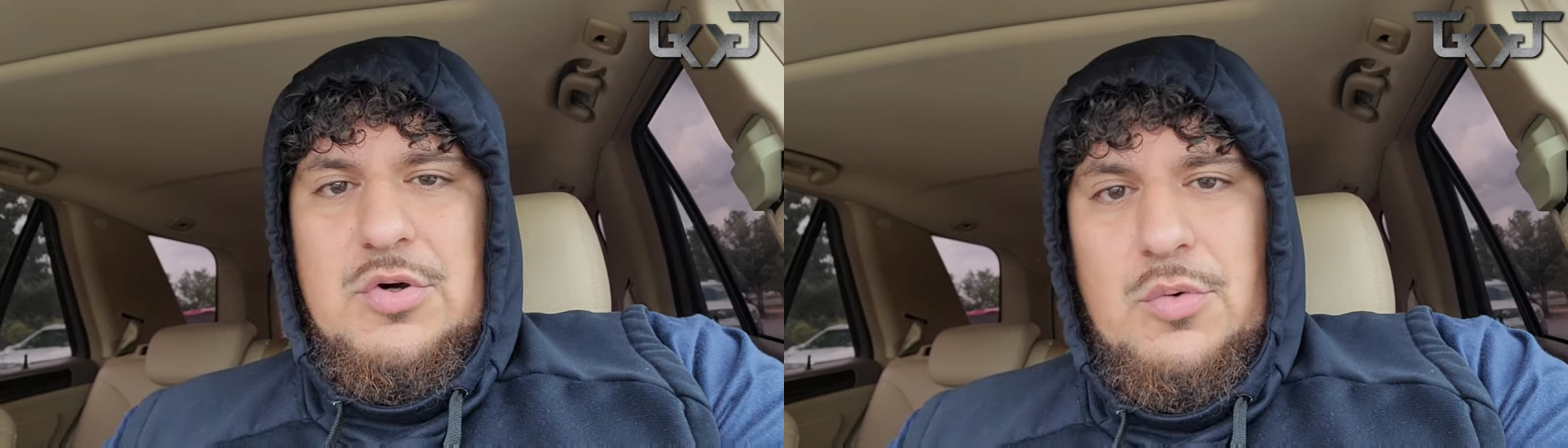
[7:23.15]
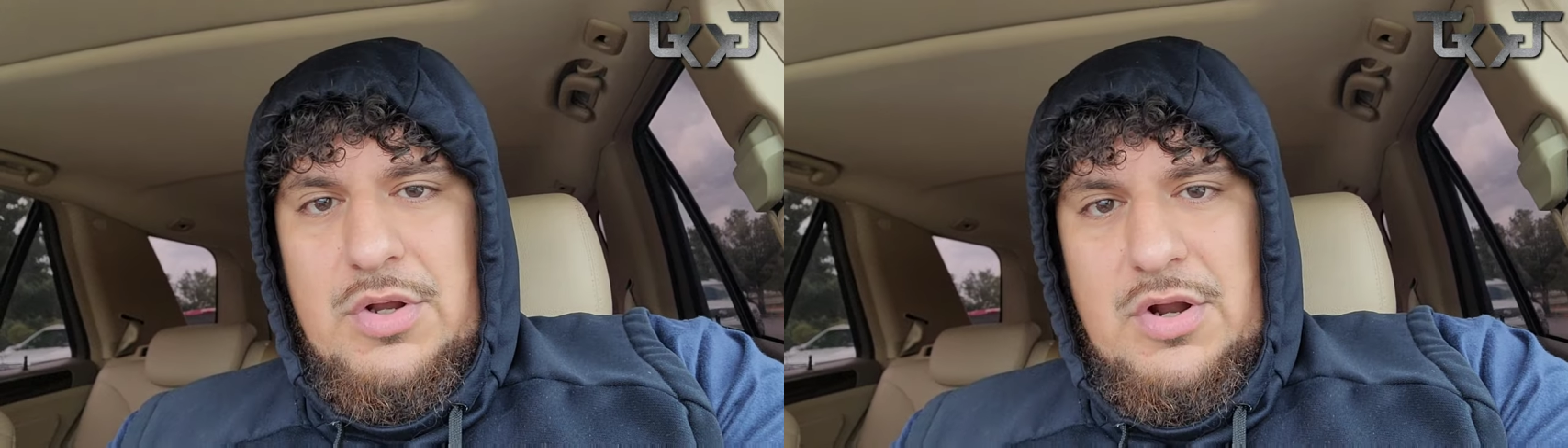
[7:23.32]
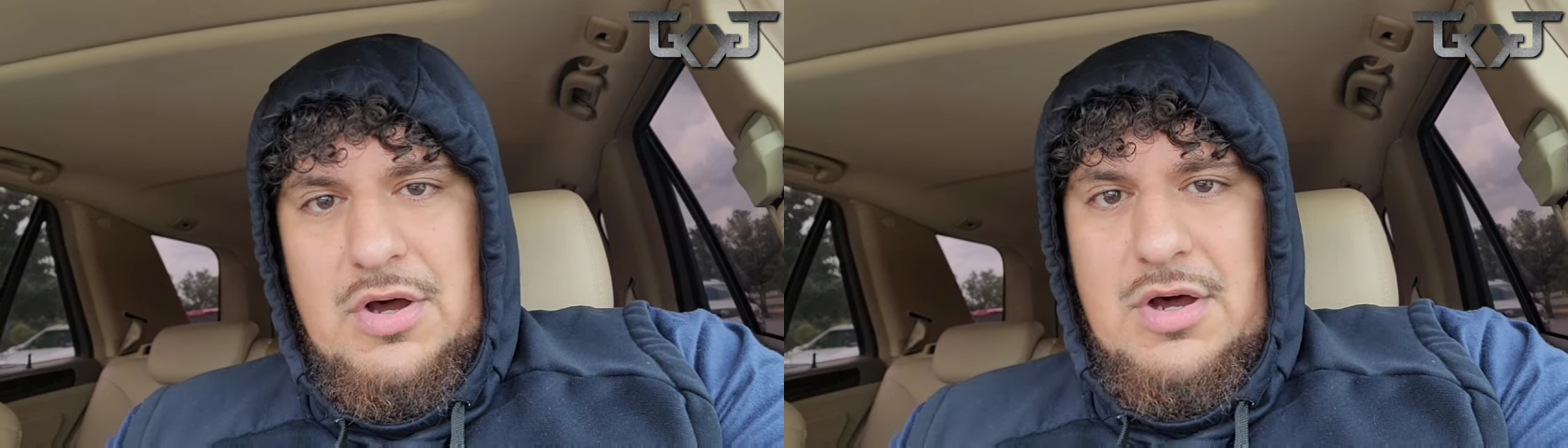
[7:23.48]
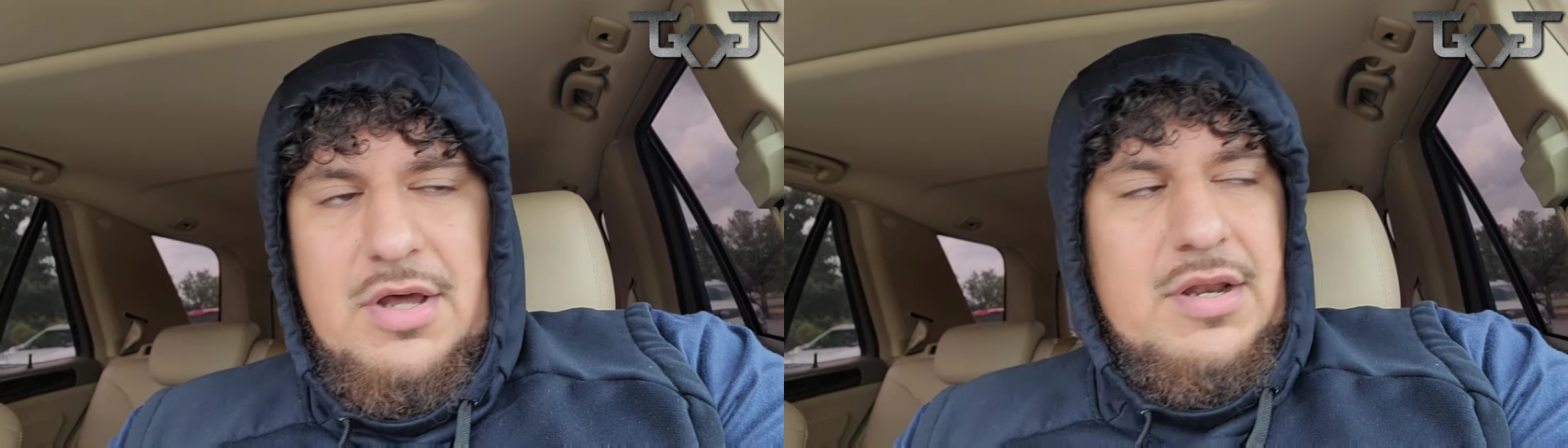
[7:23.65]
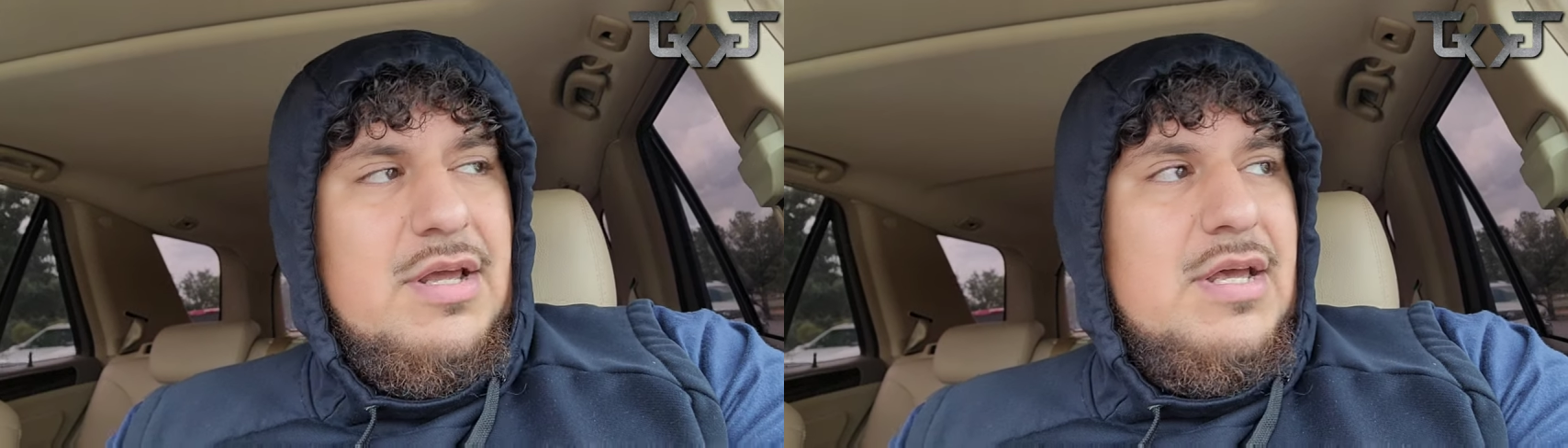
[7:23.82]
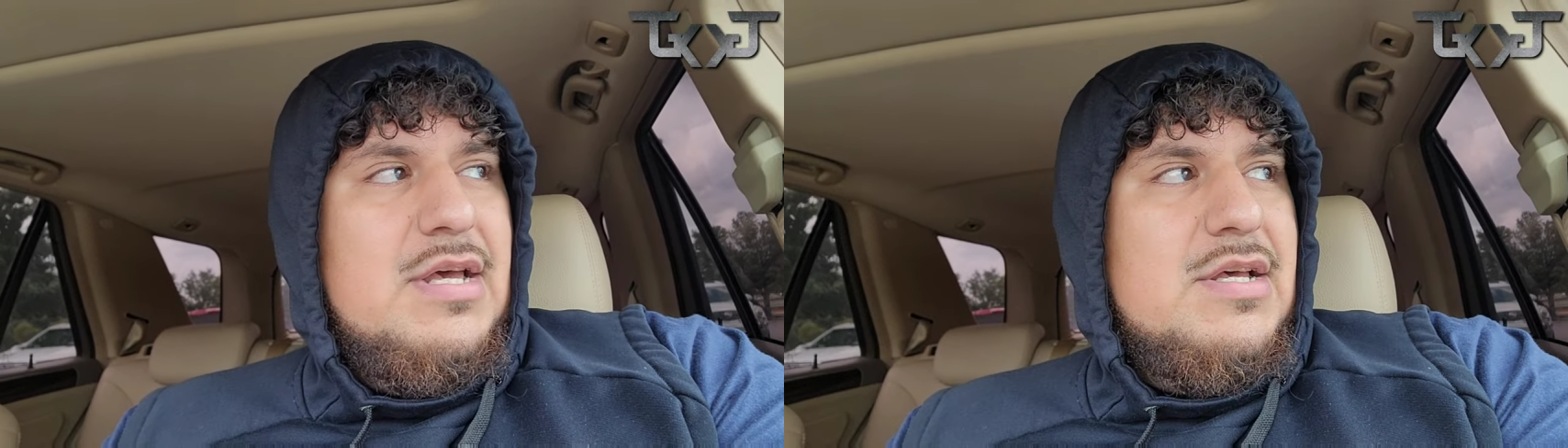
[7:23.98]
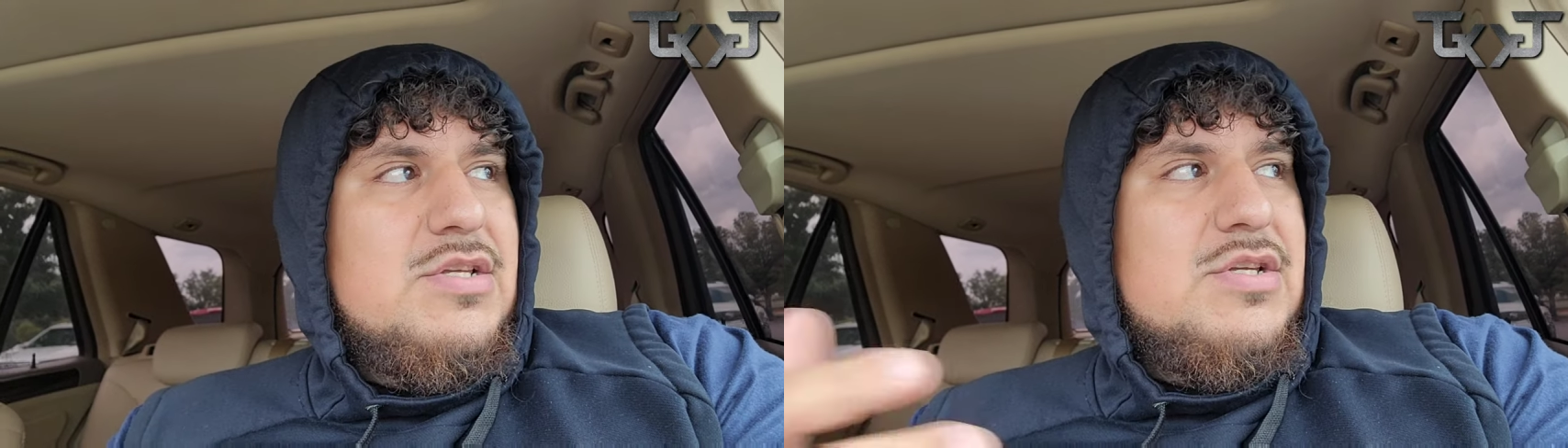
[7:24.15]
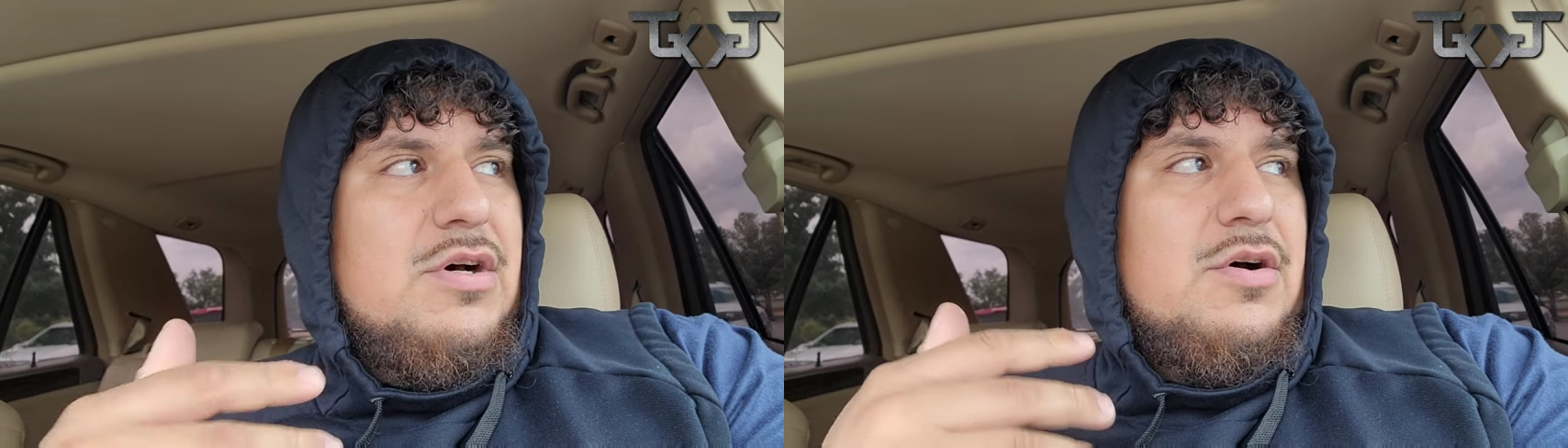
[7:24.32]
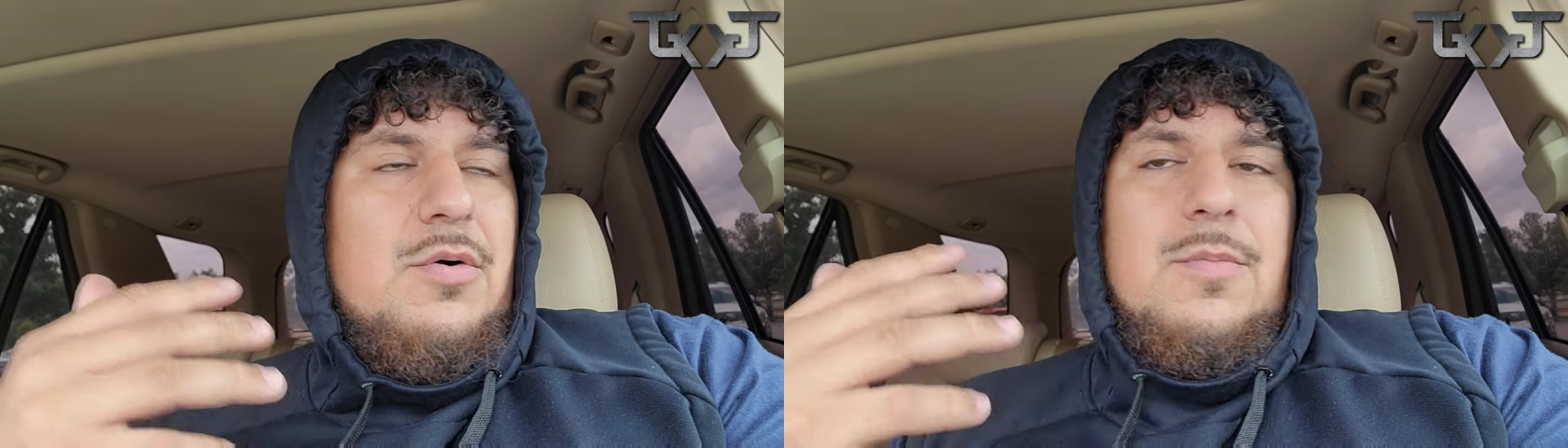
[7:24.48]
going on.
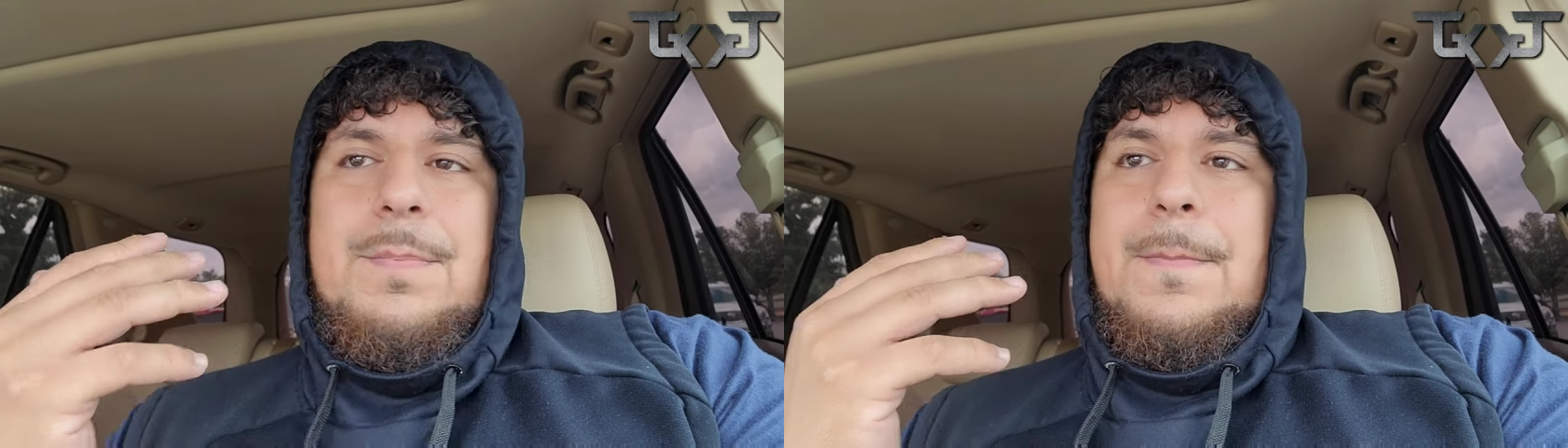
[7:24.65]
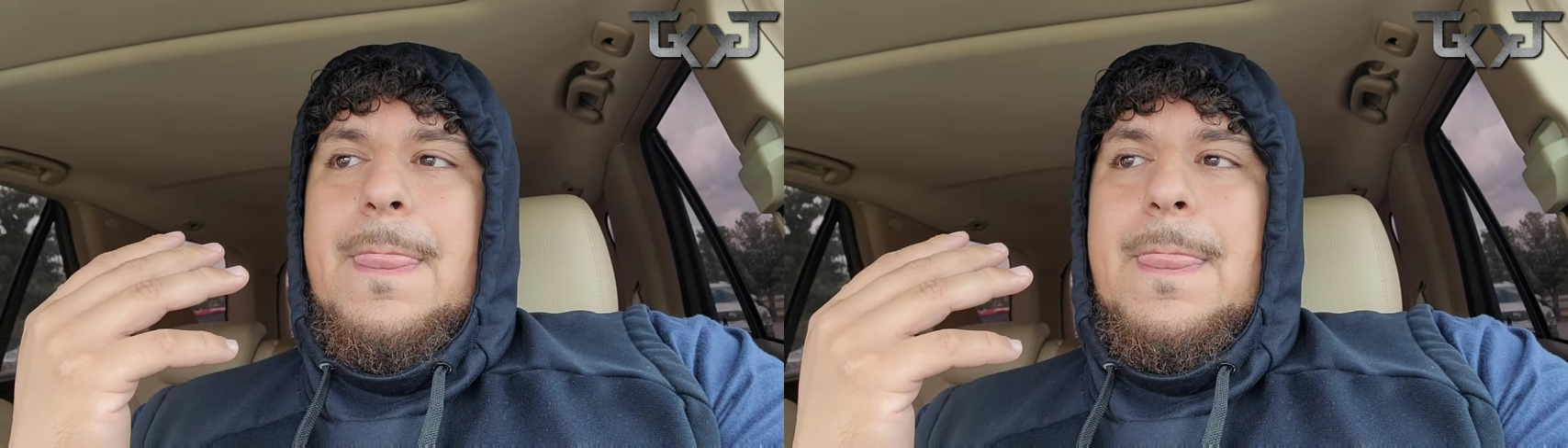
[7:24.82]
So